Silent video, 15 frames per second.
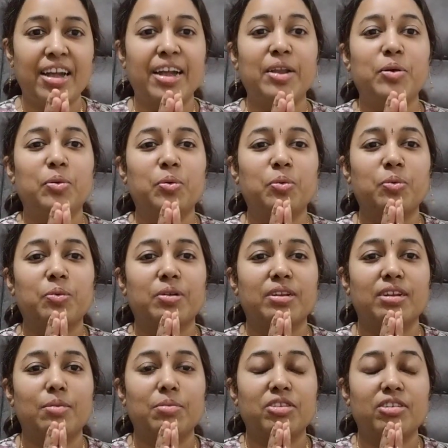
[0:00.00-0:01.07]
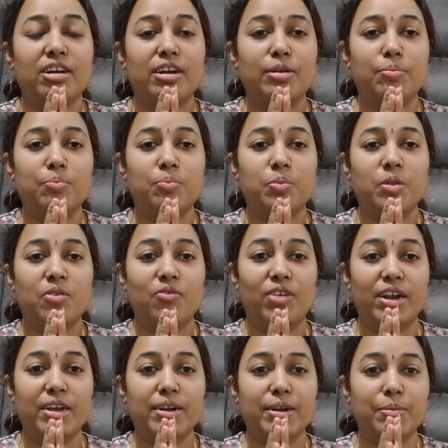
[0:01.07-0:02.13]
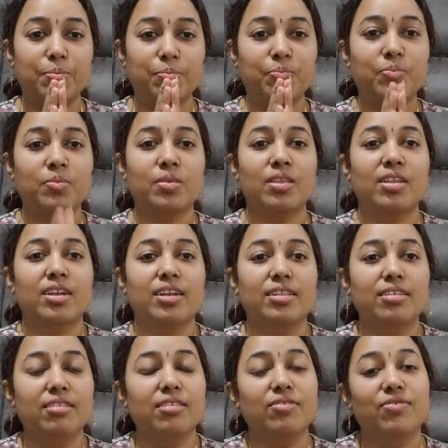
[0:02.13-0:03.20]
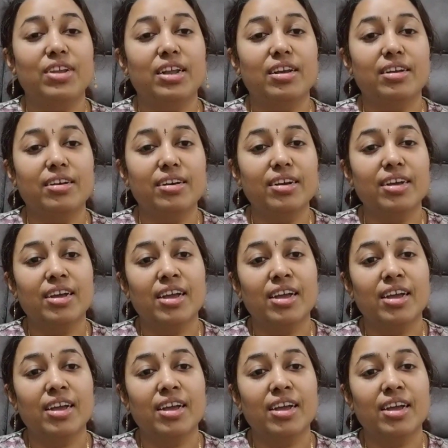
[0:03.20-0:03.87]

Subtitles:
Hello, Namaskaram, Vanakkam. This is Veena here.